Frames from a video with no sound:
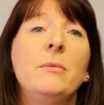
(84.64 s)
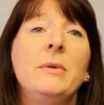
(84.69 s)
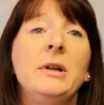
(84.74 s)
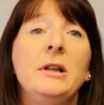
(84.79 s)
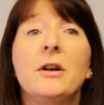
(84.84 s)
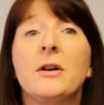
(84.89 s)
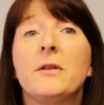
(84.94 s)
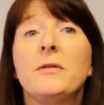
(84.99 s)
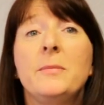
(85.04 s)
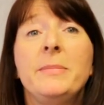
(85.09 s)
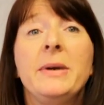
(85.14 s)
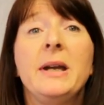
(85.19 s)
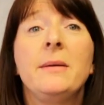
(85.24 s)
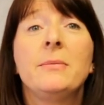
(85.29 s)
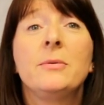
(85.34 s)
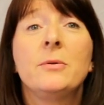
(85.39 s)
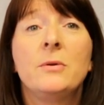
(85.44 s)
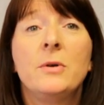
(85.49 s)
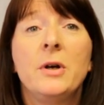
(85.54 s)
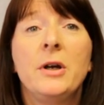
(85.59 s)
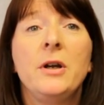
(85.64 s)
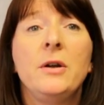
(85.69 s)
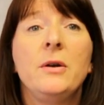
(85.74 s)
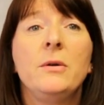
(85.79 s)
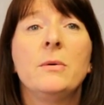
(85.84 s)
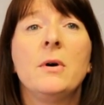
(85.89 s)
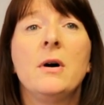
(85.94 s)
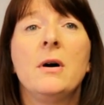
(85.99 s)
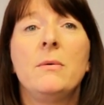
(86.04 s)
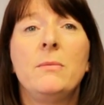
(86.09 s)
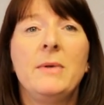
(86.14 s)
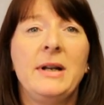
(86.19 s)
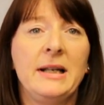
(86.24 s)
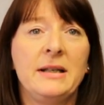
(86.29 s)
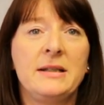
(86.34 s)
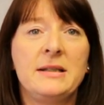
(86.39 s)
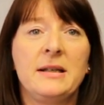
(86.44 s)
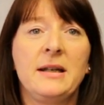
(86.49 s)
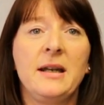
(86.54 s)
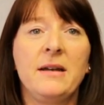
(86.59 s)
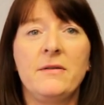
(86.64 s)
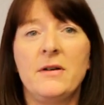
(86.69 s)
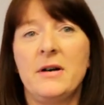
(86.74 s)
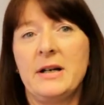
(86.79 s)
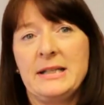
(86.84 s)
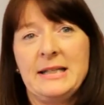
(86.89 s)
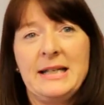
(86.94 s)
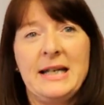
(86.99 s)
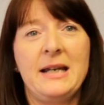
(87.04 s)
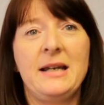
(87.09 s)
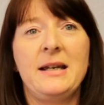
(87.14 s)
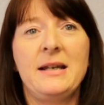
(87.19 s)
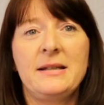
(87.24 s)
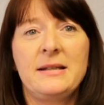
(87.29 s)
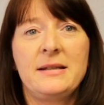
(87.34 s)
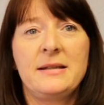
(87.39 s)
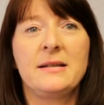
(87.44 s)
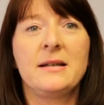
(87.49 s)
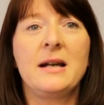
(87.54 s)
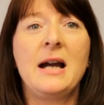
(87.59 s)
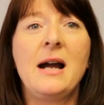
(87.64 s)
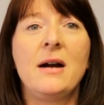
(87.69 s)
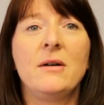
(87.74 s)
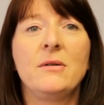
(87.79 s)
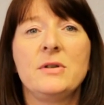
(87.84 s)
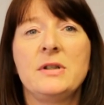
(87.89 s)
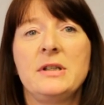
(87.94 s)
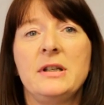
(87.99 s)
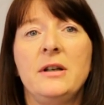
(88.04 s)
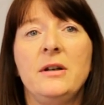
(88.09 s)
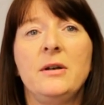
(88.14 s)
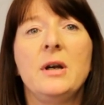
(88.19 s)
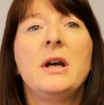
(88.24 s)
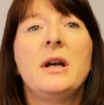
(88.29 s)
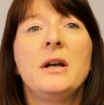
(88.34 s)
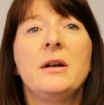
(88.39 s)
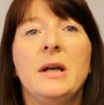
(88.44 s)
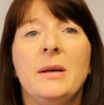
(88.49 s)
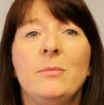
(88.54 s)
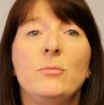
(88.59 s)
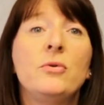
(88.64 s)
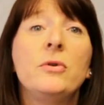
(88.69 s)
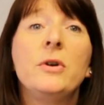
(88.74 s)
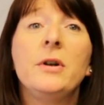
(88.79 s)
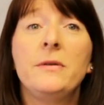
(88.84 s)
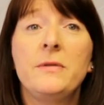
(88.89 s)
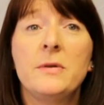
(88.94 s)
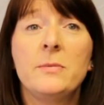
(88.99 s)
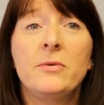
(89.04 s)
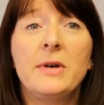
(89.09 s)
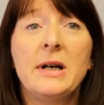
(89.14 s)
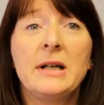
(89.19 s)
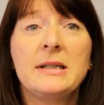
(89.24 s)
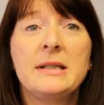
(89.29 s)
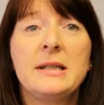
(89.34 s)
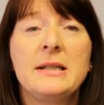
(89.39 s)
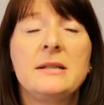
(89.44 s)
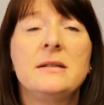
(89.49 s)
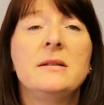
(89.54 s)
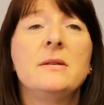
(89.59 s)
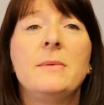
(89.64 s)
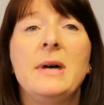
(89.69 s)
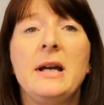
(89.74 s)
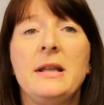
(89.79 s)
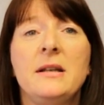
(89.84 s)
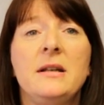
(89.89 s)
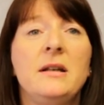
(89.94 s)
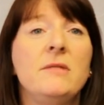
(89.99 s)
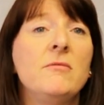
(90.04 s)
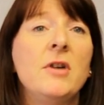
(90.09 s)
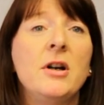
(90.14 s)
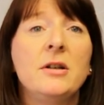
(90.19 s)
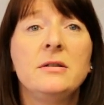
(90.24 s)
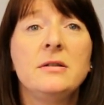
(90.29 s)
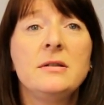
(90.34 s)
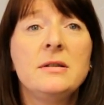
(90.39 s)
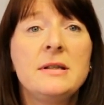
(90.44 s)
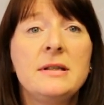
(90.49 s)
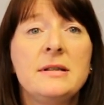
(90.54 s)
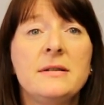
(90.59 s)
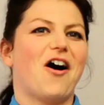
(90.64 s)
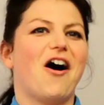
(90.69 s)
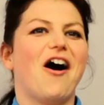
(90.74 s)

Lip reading: We look for people who are willing to give ideas out to improve the practice and the way that it runs.